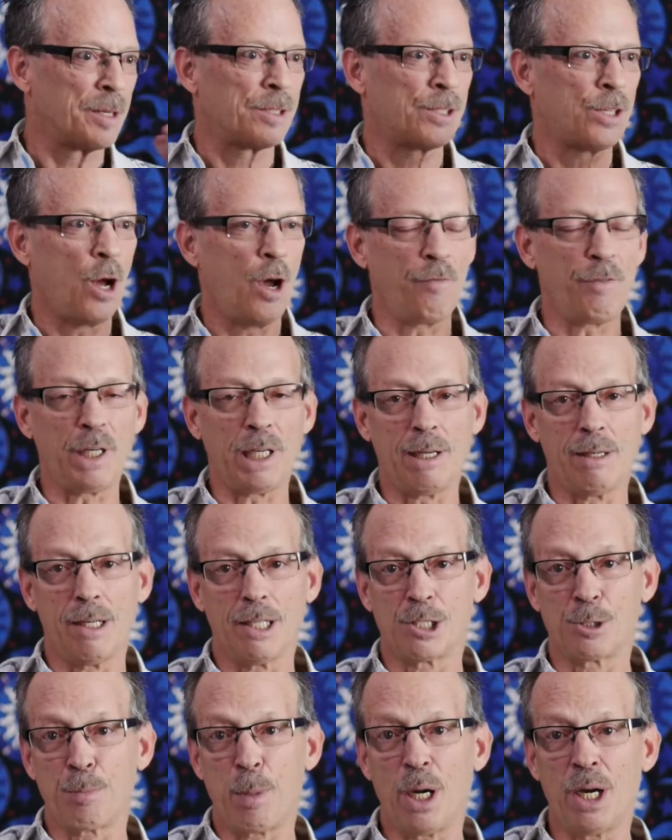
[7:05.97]
So if you're
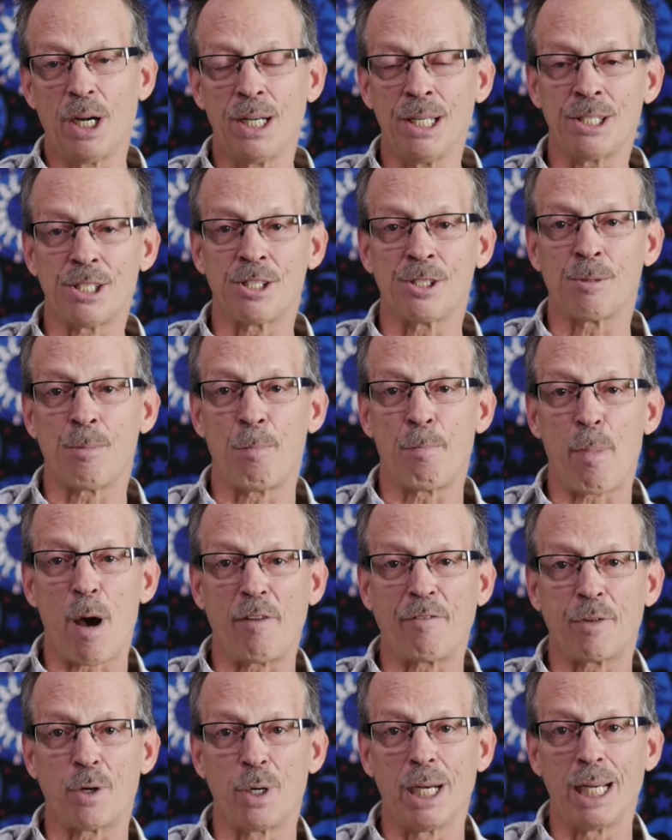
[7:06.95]
experiencing some
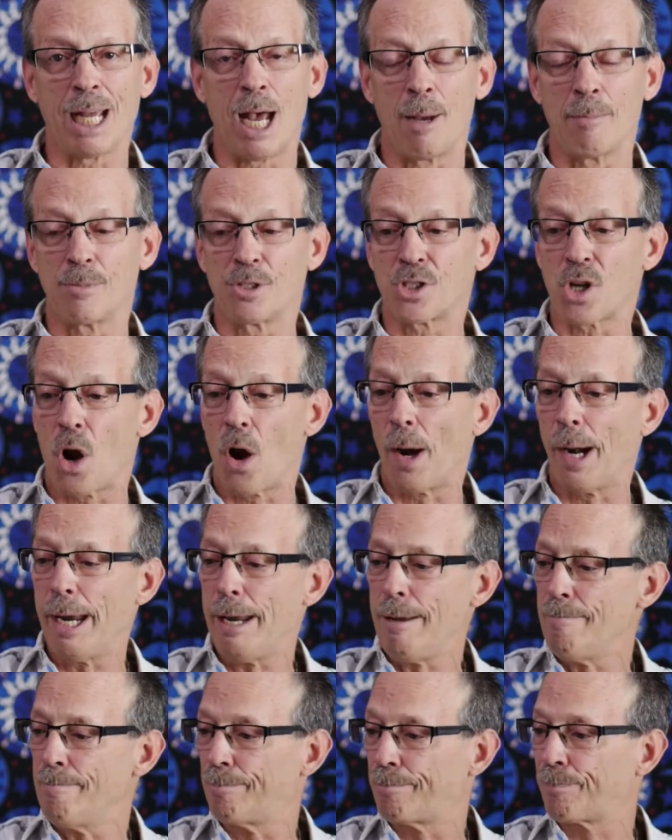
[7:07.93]
buffering, I'm
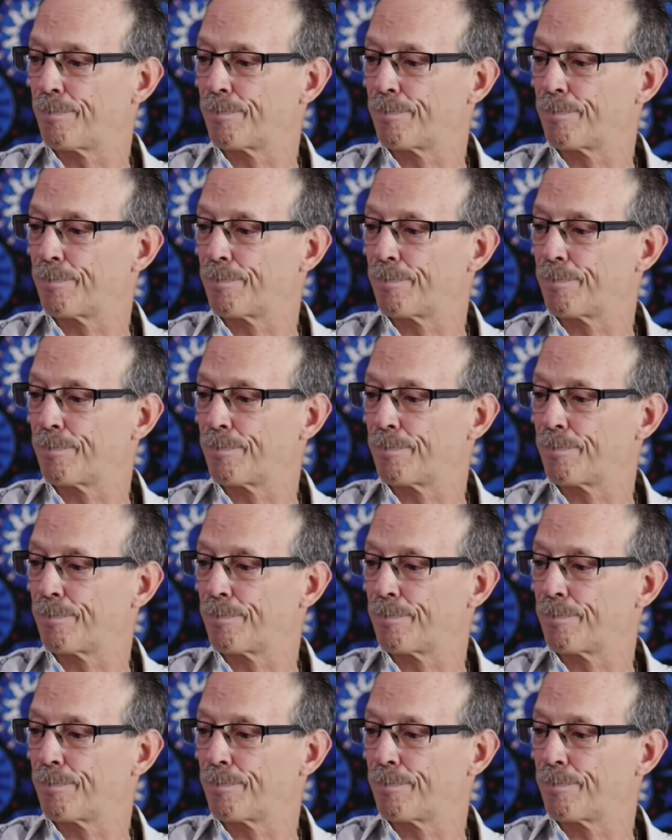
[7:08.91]
sorry.